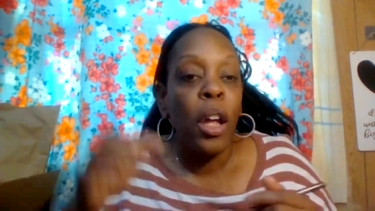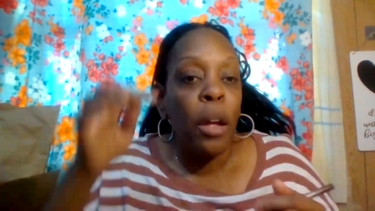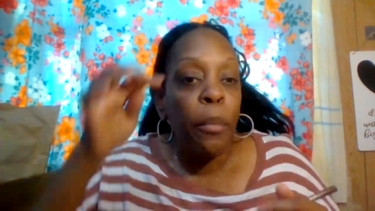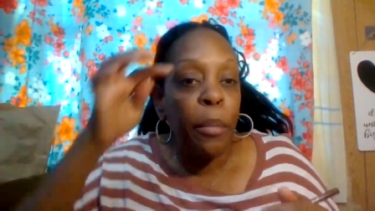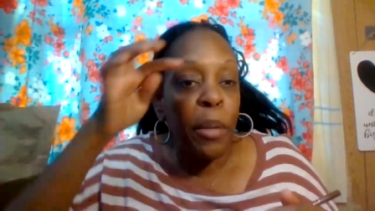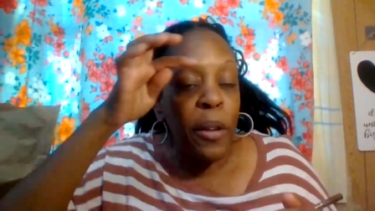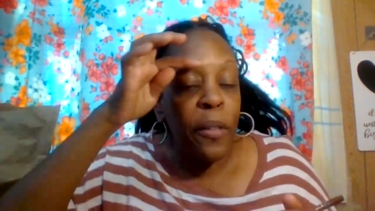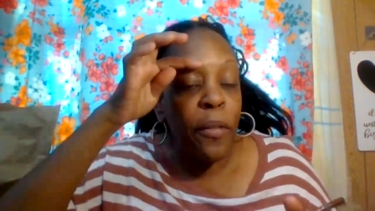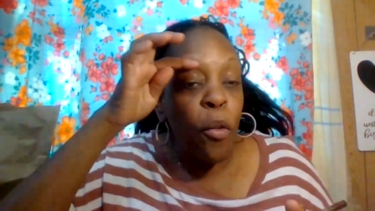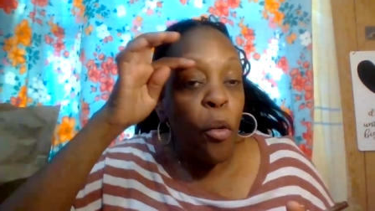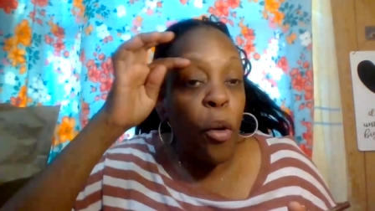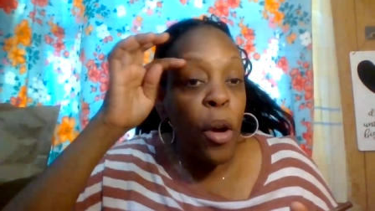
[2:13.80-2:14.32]

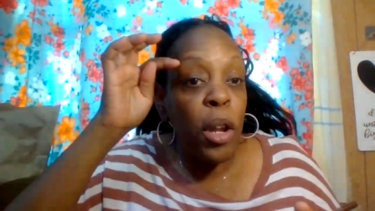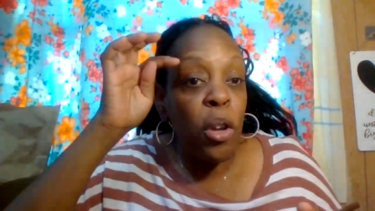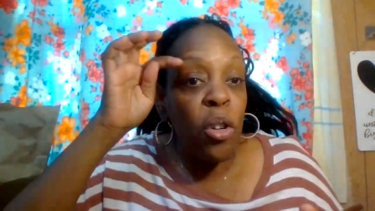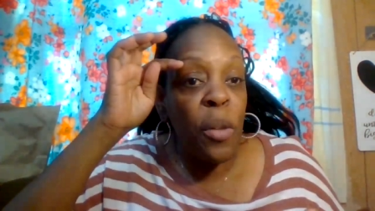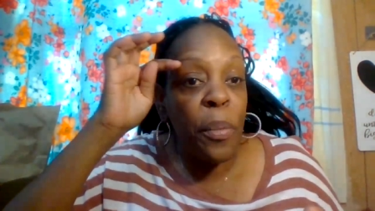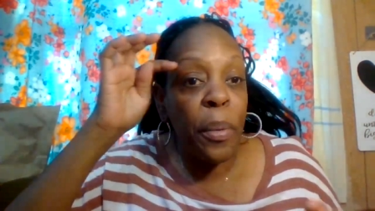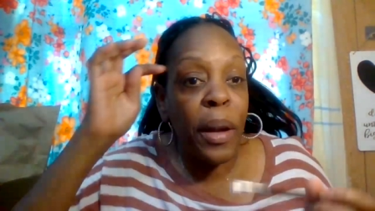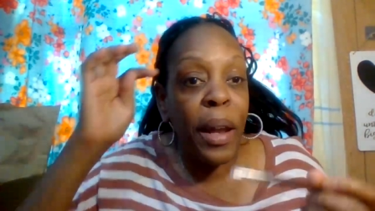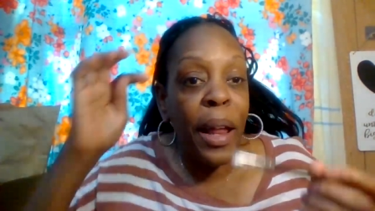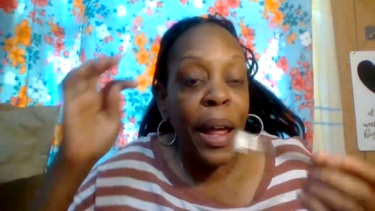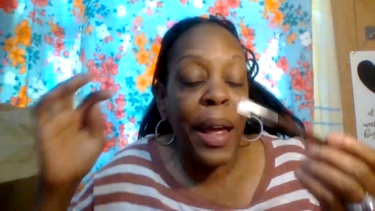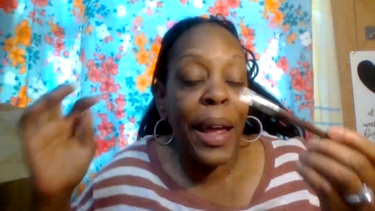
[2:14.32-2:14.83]
before you
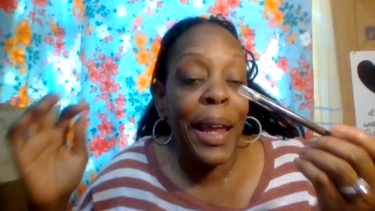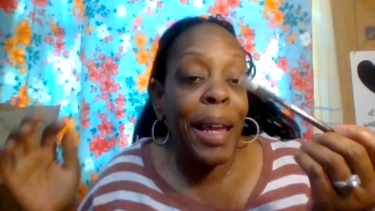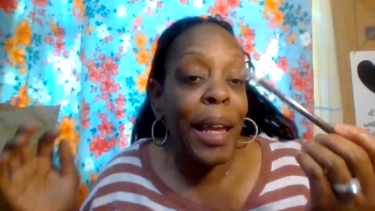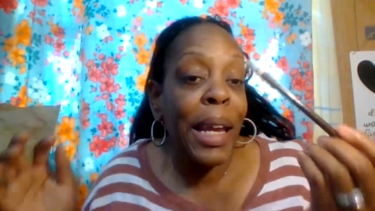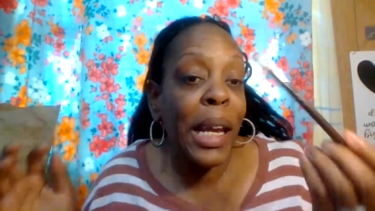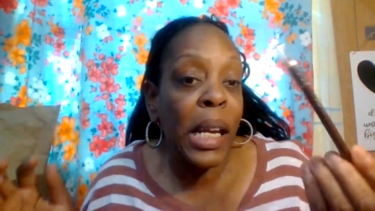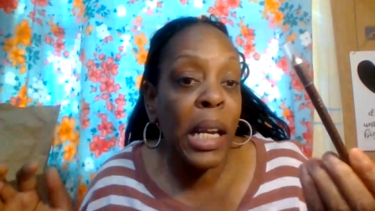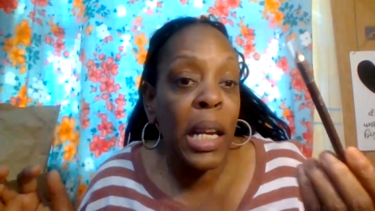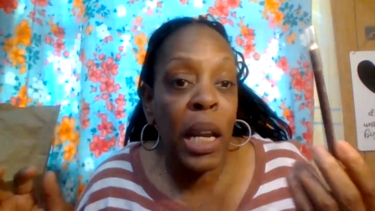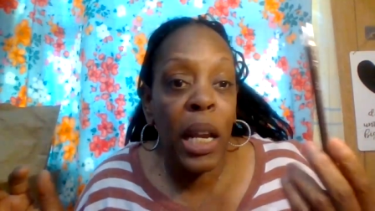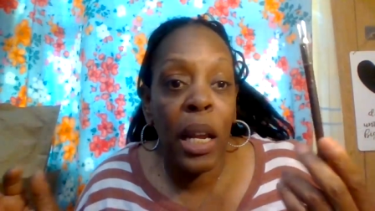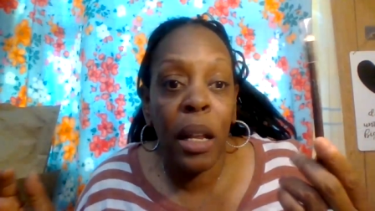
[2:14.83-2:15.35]
apply
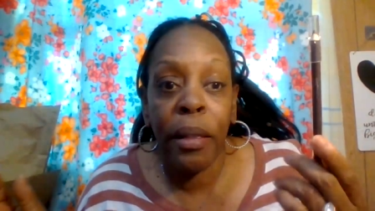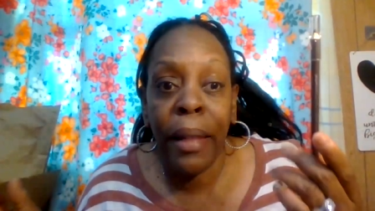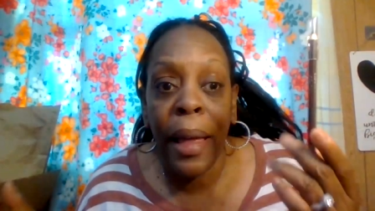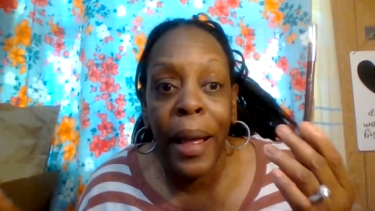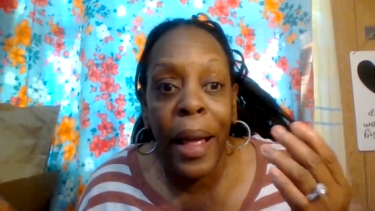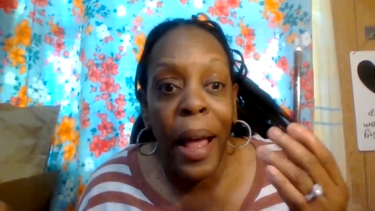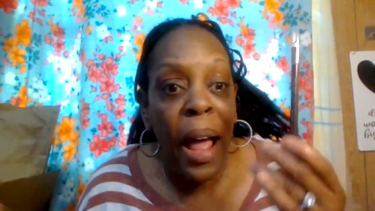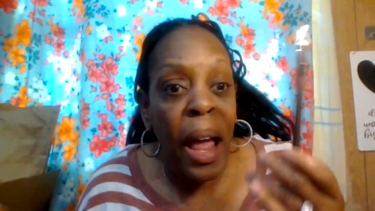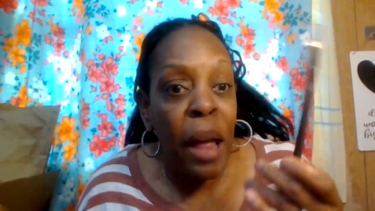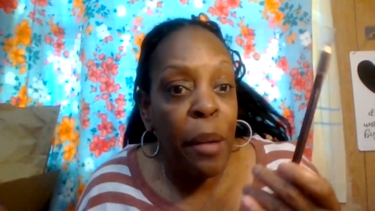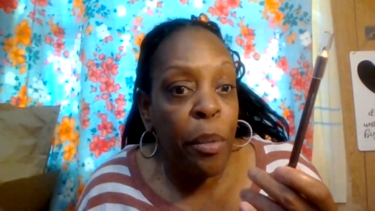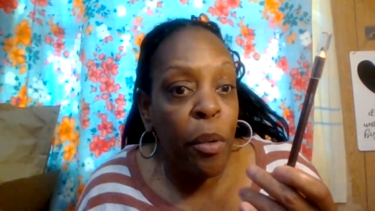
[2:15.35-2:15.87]
any like
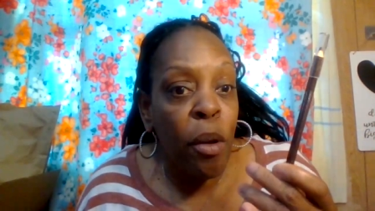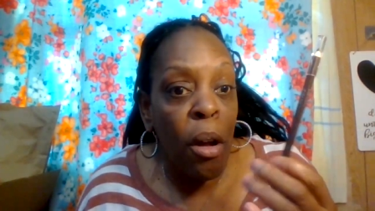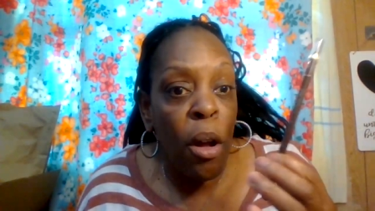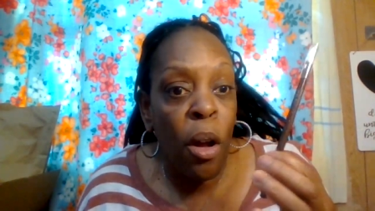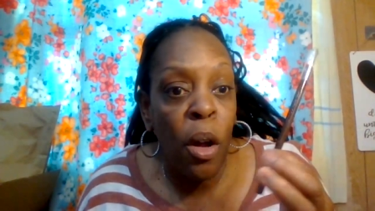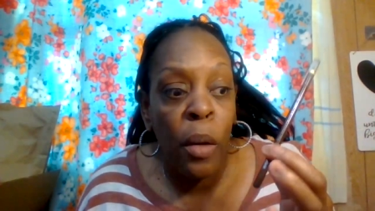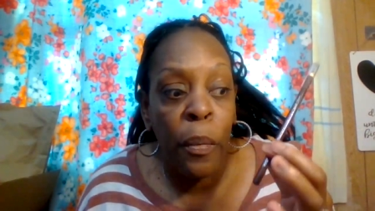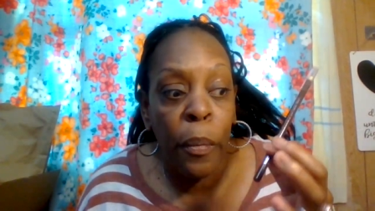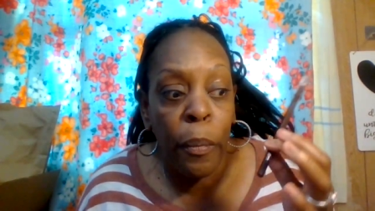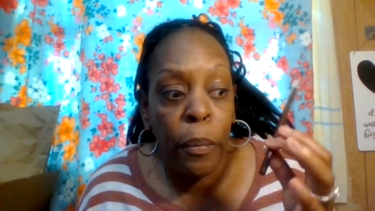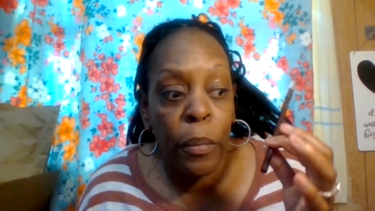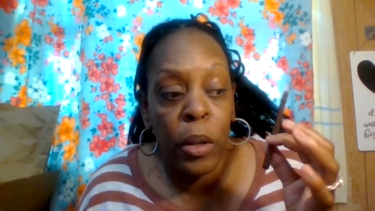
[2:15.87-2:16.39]
eyebrow